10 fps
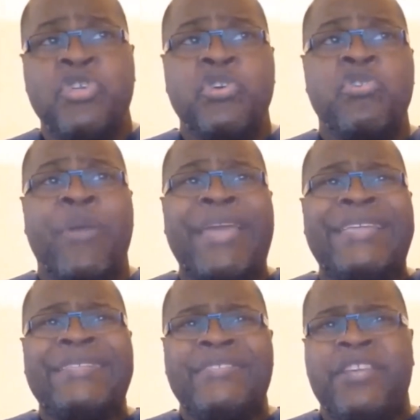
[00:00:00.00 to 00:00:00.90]
The
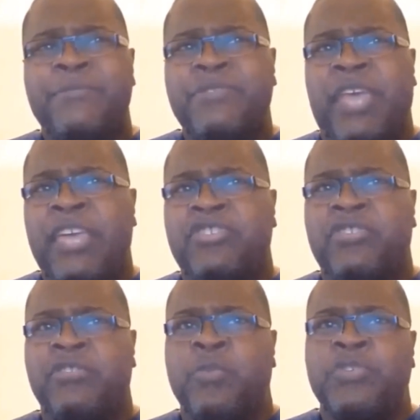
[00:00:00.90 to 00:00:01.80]
great
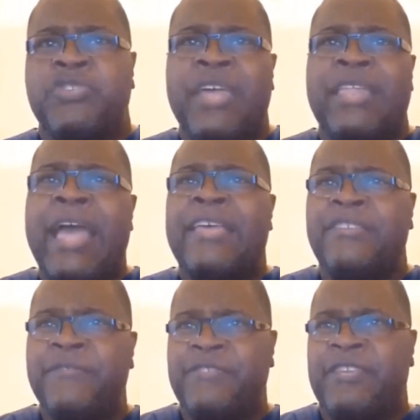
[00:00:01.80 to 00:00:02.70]
temptations which thine
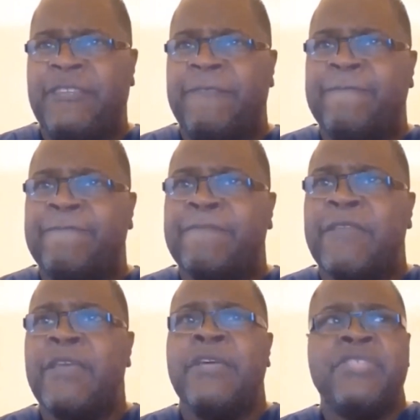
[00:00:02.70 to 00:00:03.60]
eyes have seen,
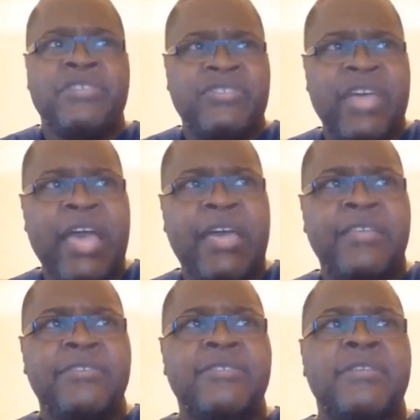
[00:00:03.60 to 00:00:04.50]
the
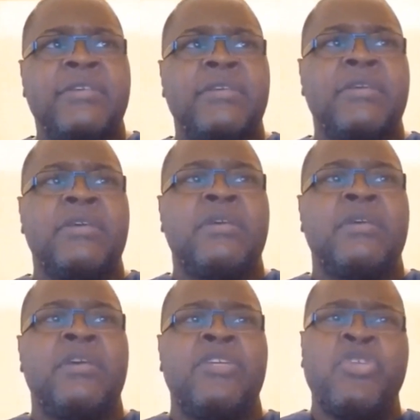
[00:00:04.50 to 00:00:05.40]
signs,
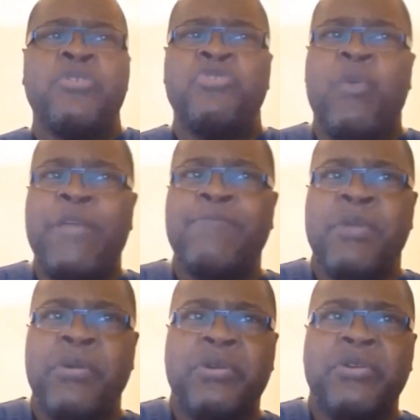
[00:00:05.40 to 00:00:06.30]
those great
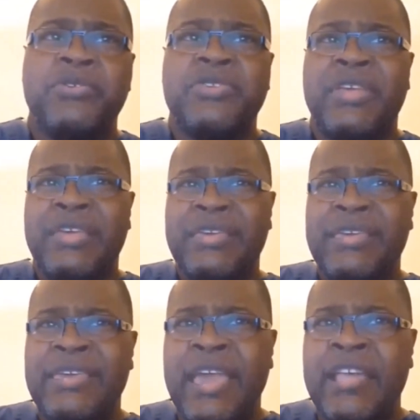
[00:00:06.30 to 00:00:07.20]
miracles,
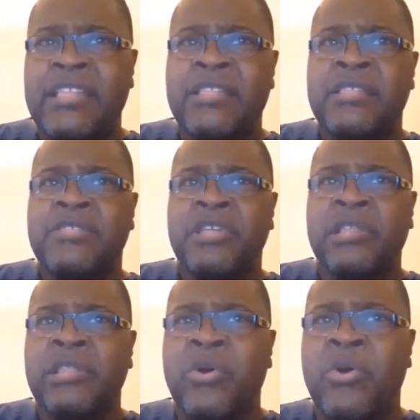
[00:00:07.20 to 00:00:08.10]
yet the
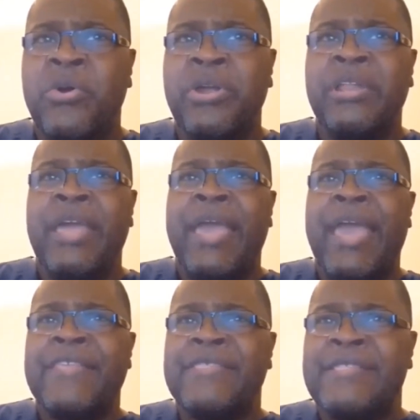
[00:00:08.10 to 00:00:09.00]
Lord
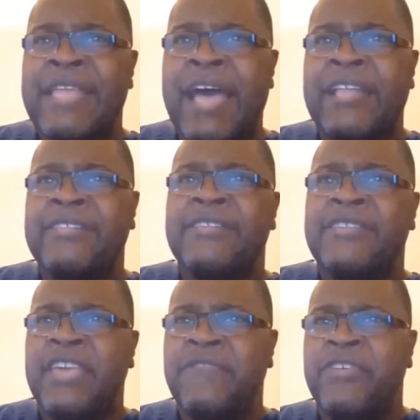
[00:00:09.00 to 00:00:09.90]
hath not
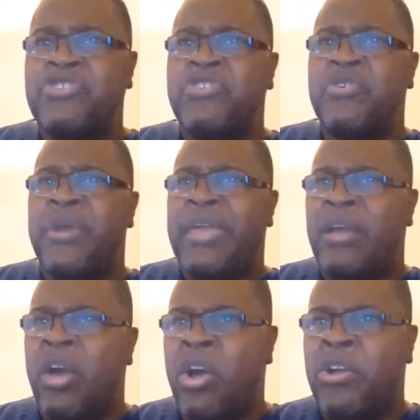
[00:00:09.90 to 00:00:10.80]
given you a
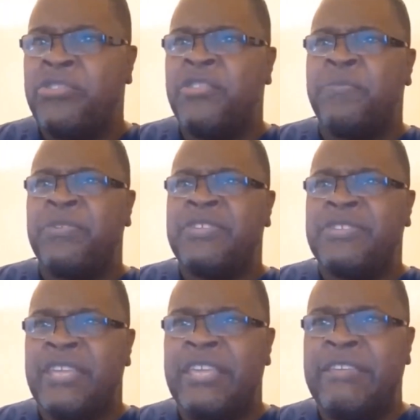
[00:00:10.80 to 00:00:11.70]
heart to
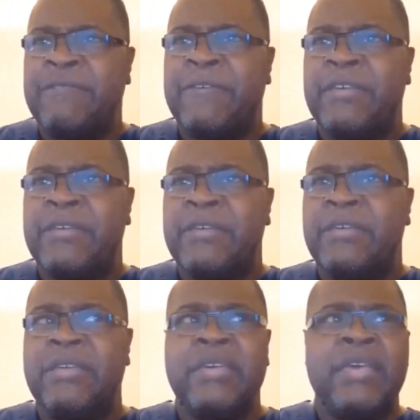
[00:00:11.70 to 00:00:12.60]
perceive,
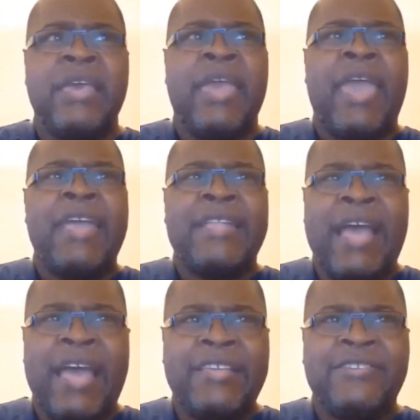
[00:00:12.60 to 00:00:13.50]
and
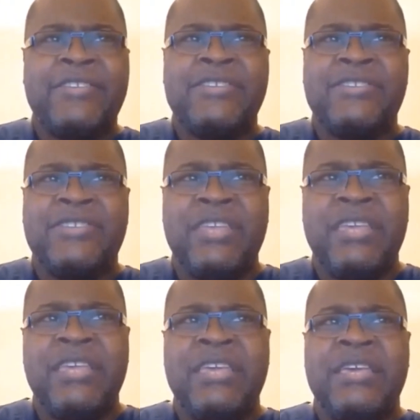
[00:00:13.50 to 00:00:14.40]
eyes to
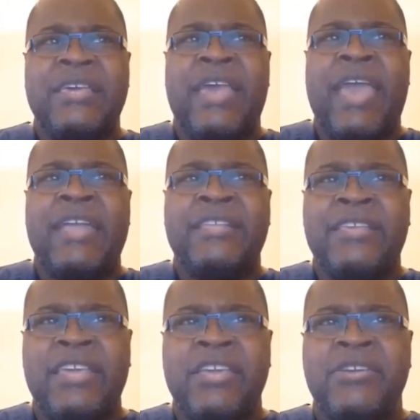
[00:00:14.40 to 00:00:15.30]
see, and
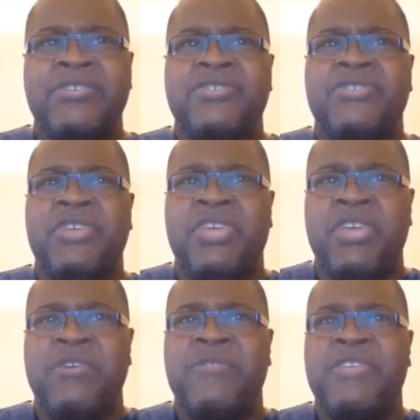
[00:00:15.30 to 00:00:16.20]
ears to
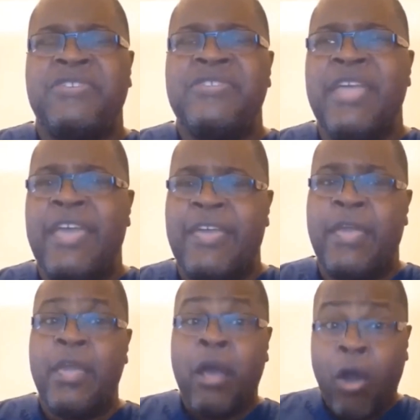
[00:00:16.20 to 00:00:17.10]
hear this day.
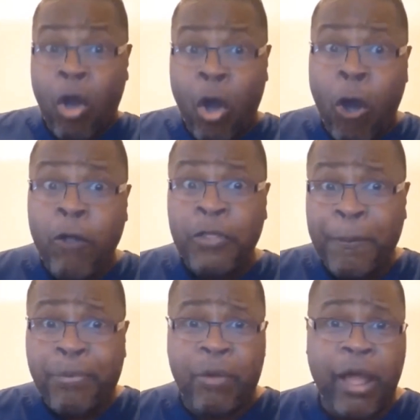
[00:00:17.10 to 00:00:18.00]
All
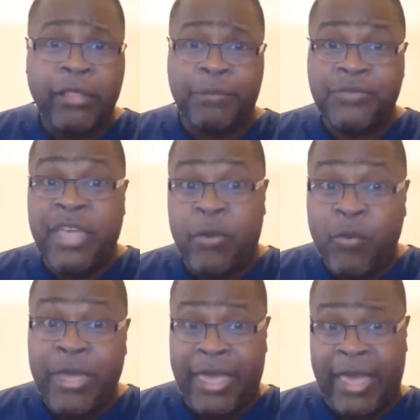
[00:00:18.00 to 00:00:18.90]
the problems that
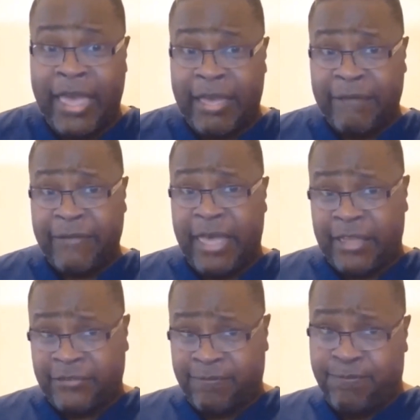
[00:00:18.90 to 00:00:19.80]
we have
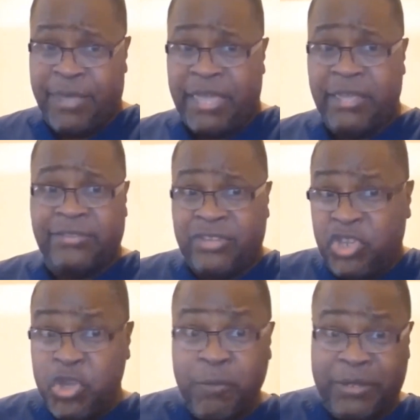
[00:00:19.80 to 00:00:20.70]
as beings, as
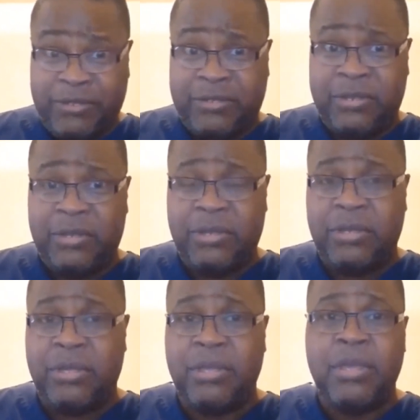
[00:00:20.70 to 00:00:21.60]
humans,
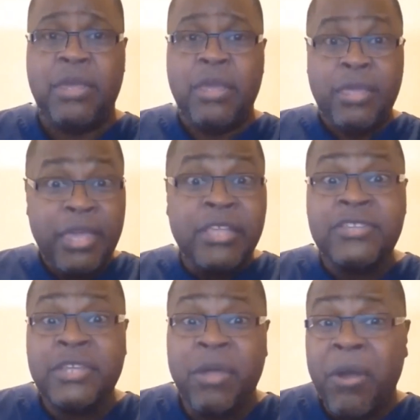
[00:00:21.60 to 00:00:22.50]

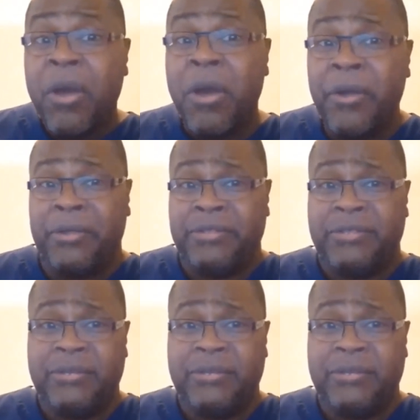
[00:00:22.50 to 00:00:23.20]
it's in our heart.